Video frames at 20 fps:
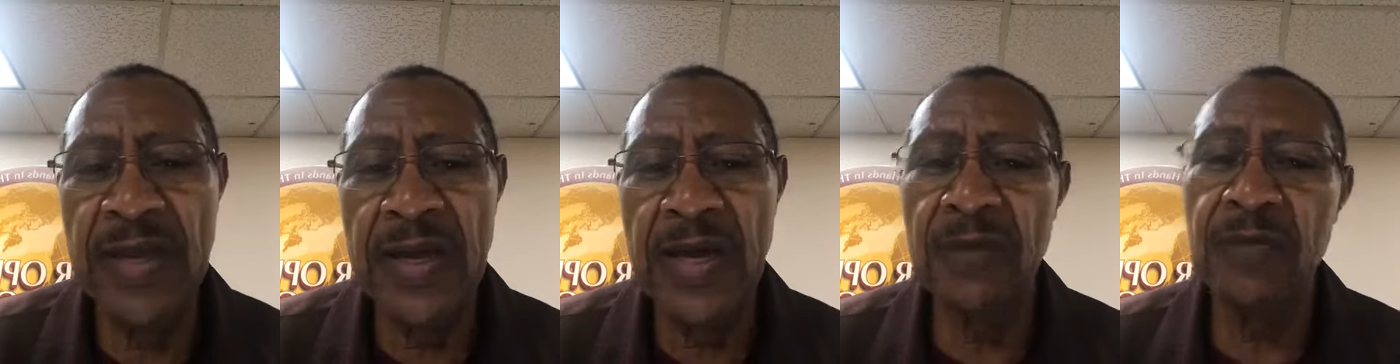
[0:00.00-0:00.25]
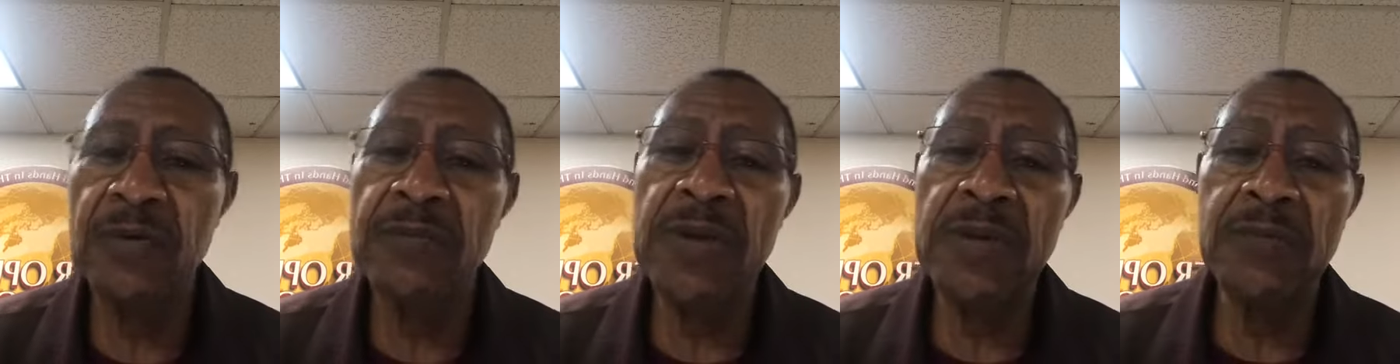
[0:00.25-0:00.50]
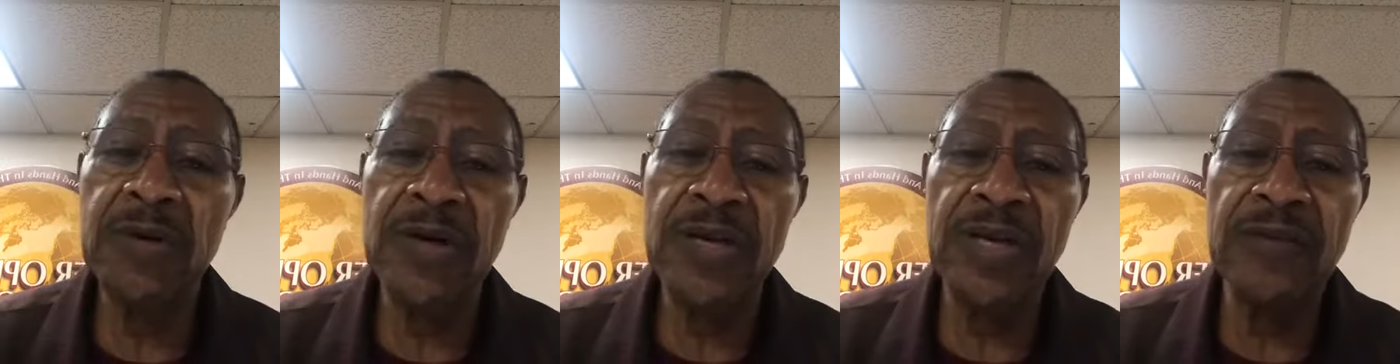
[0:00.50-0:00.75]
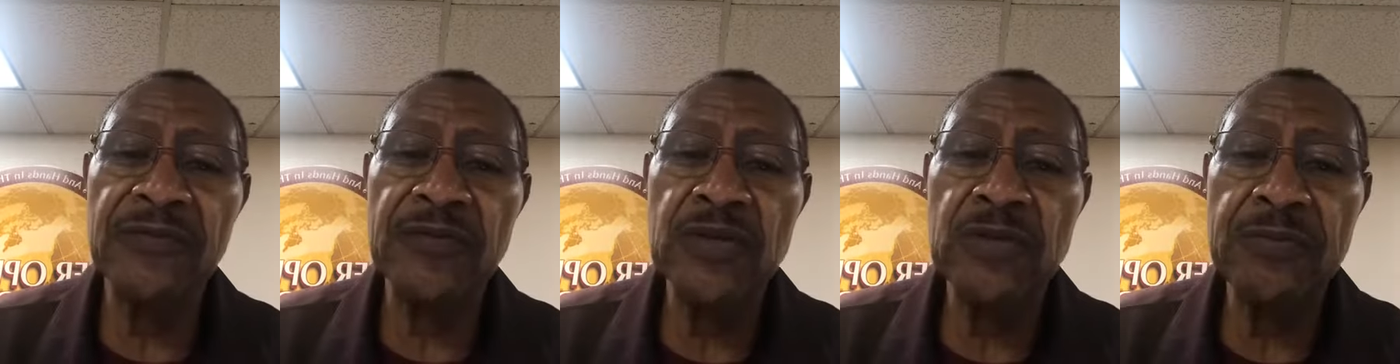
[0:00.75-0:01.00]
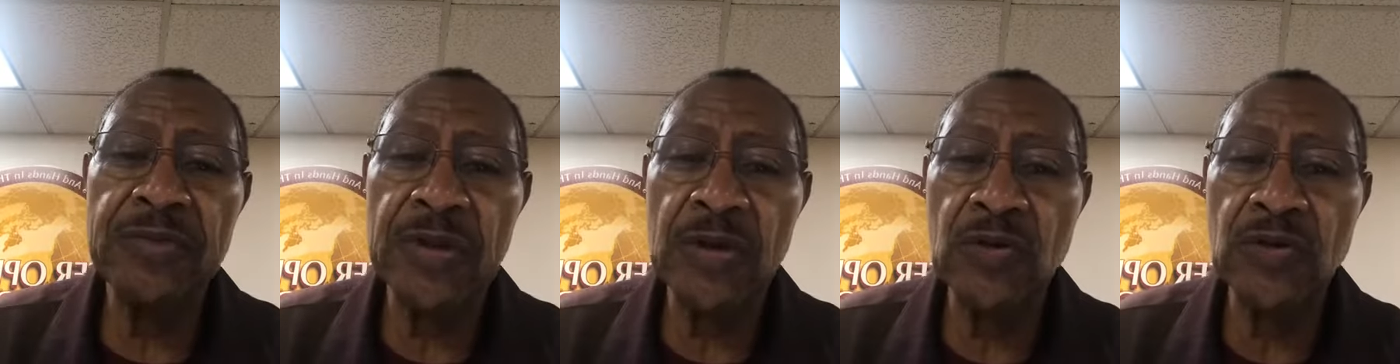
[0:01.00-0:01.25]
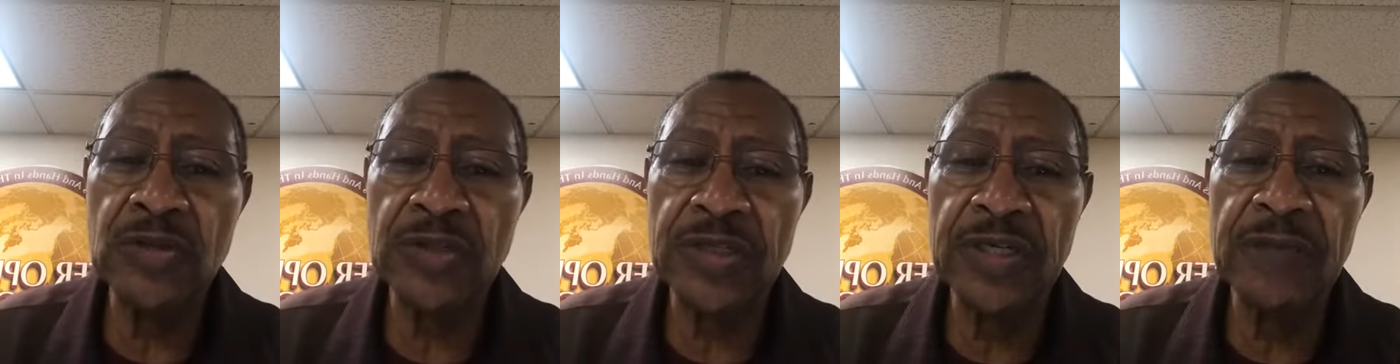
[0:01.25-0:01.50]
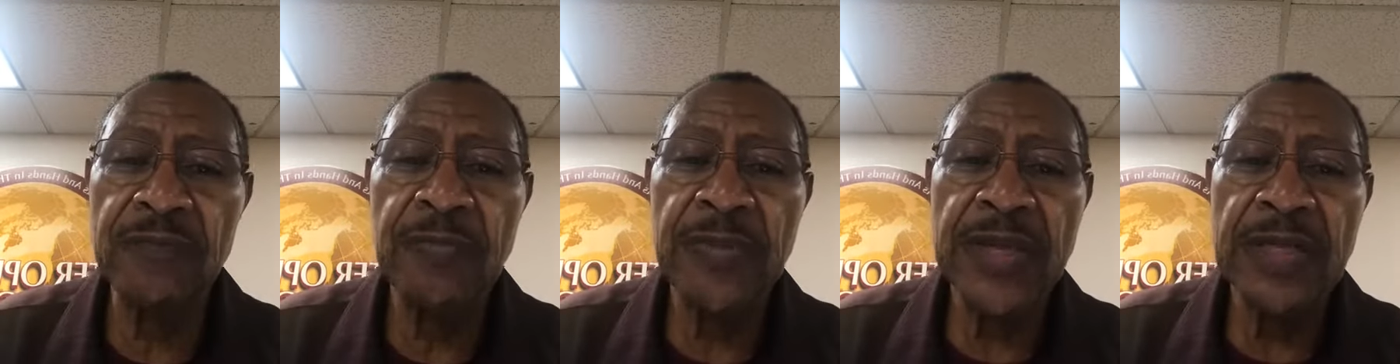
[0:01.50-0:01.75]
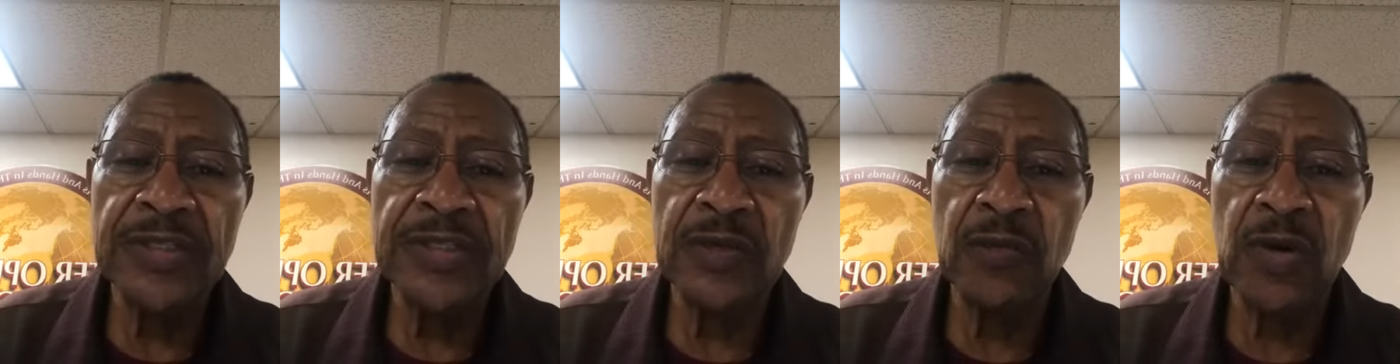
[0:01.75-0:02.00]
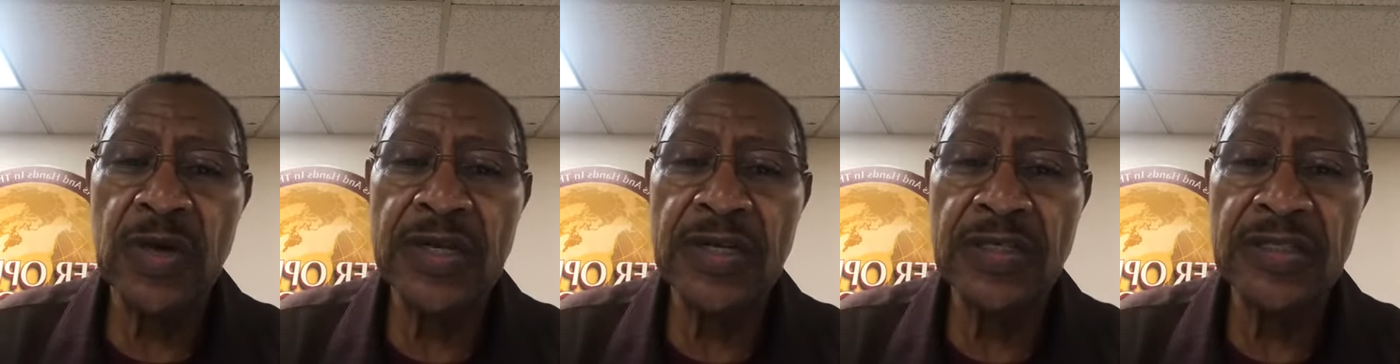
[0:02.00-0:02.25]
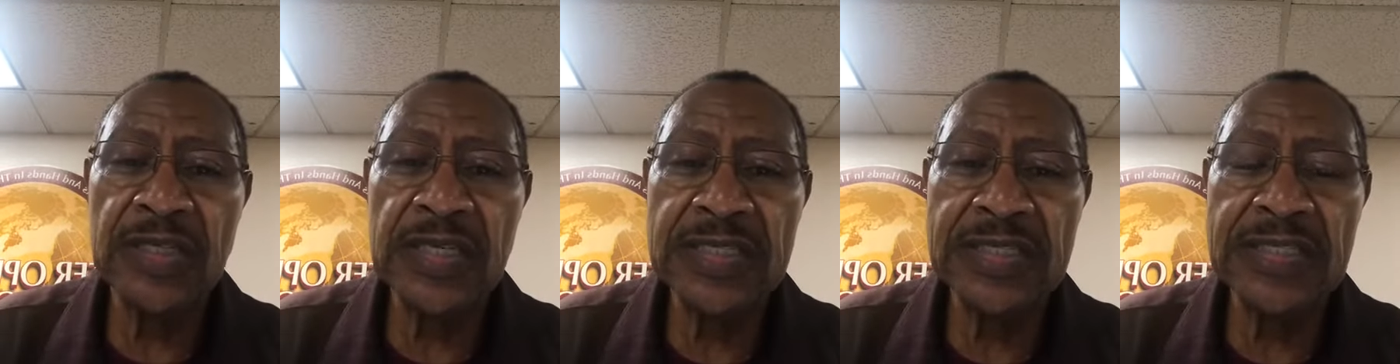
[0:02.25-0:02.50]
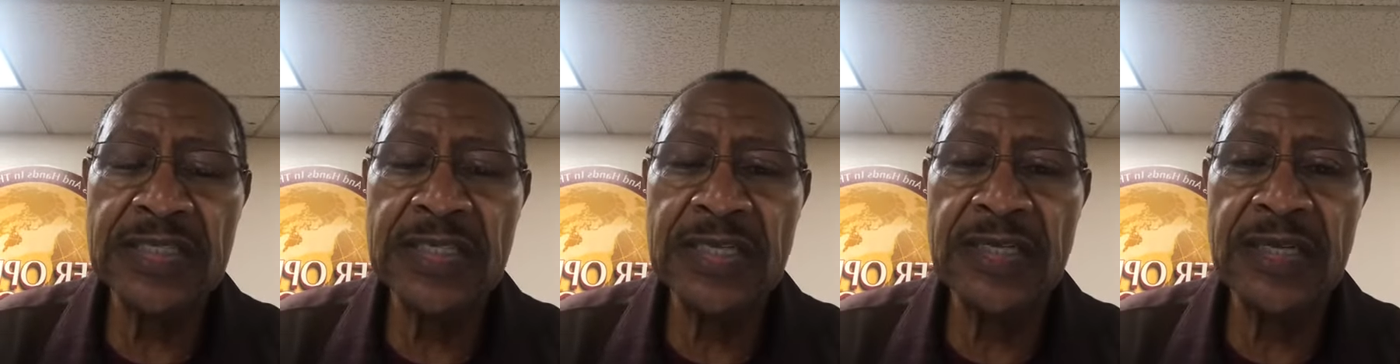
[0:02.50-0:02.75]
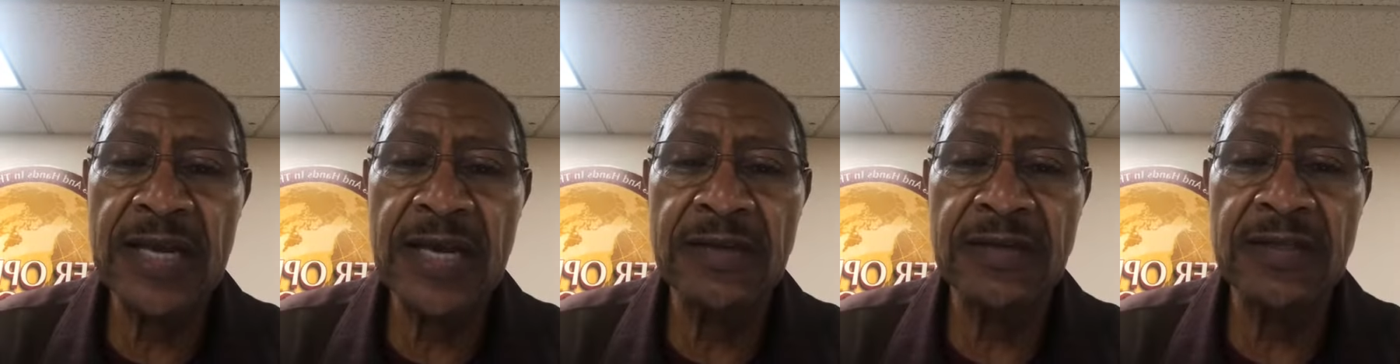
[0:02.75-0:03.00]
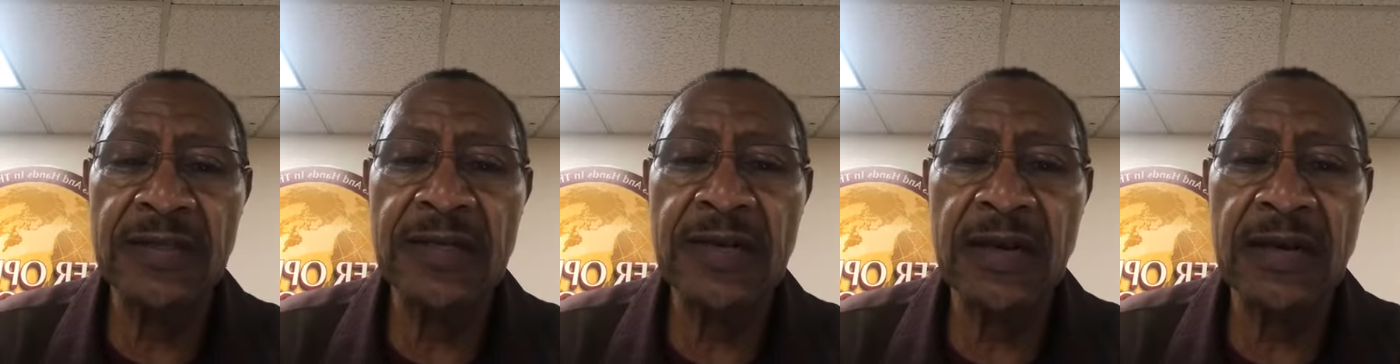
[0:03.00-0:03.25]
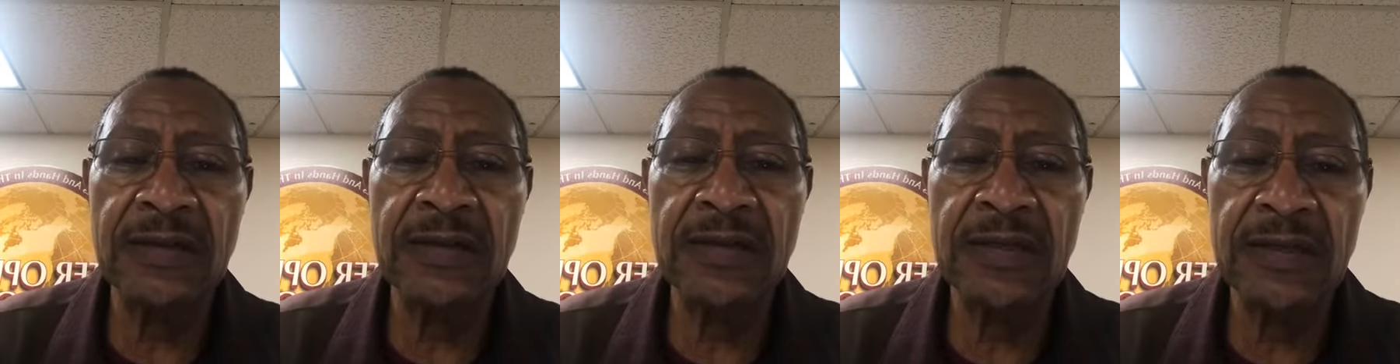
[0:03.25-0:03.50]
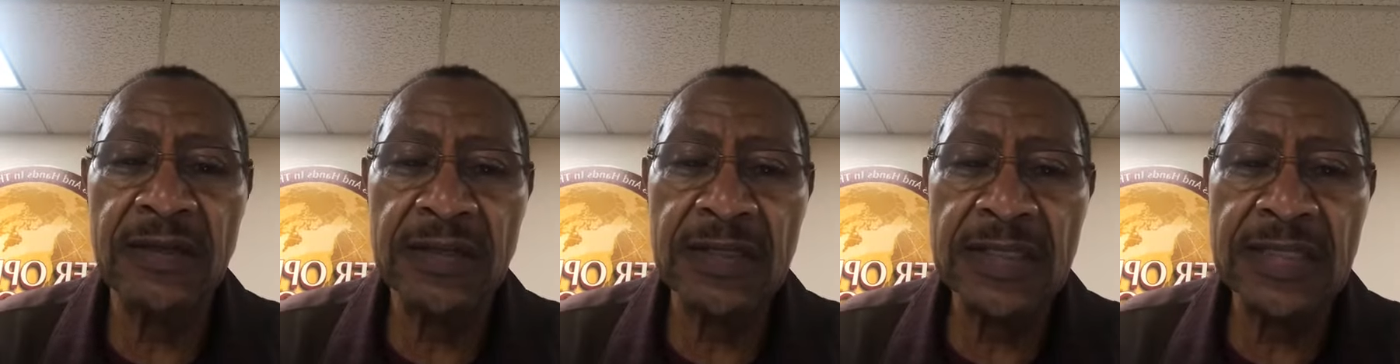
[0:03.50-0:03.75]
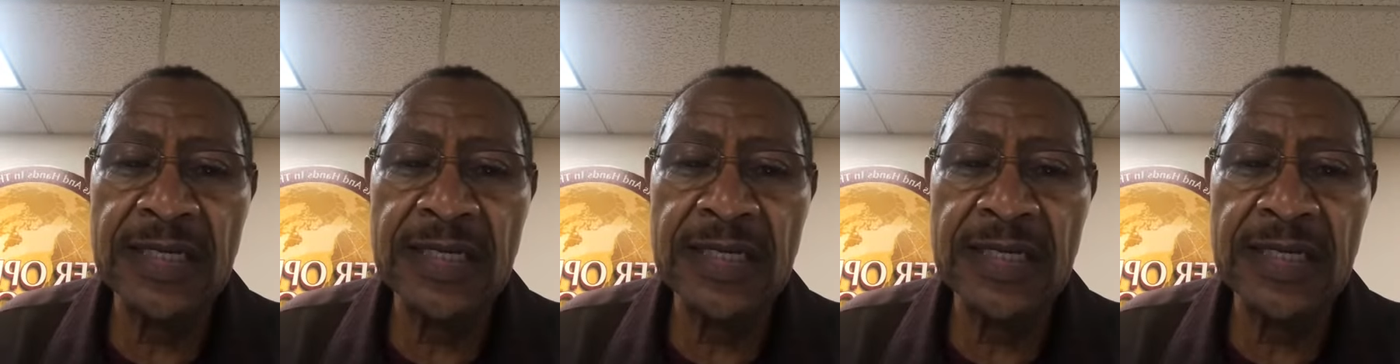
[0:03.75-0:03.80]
And remember, if you post it, someone else can see it at another